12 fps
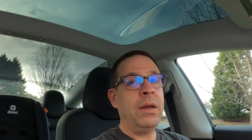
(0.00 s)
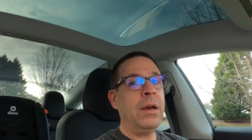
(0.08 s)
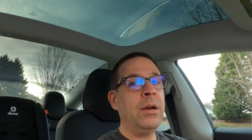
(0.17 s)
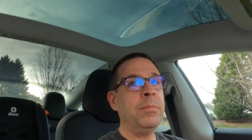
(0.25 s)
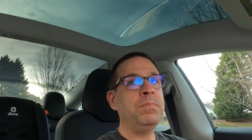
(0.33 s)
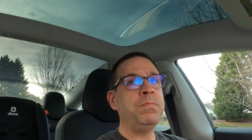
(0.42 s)

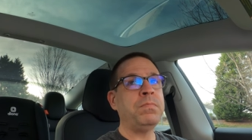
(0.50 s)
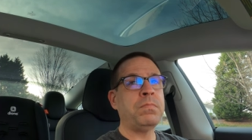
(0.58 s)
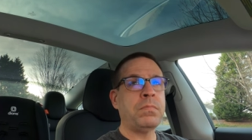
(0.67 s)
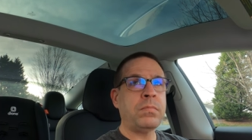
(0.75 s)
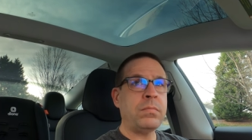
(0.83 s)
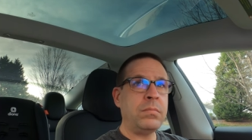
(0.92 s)
um,
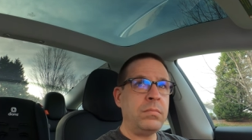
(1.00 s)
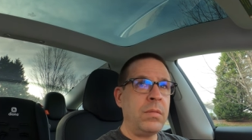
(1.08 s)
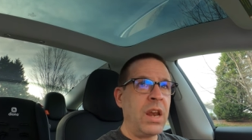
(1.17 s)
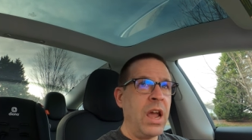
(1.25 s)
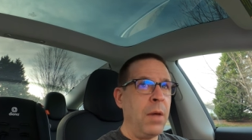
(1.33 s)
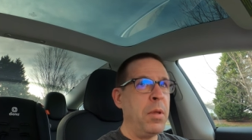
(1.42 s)

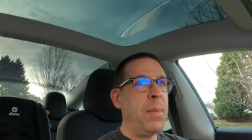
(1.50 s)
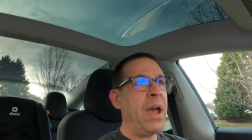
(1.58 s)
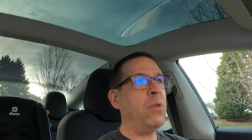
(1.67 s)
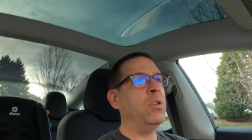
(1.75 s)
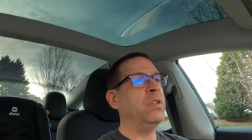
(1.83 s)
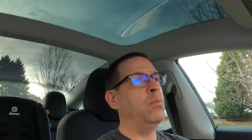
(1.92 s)
I'll be
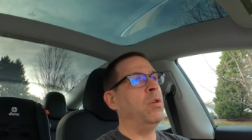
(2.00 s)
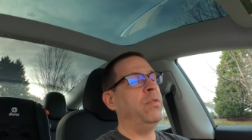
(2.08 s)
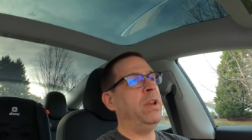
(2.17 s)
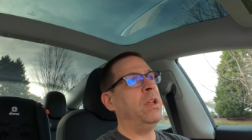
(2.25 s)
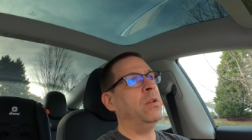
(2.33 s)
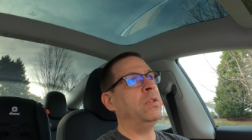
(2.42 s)
back with some more
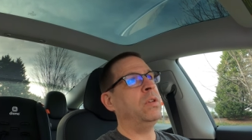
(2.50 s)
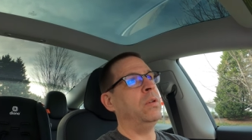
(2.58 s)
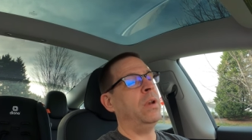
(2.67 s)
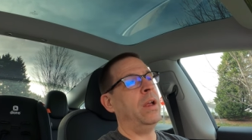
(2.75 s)
videos soon.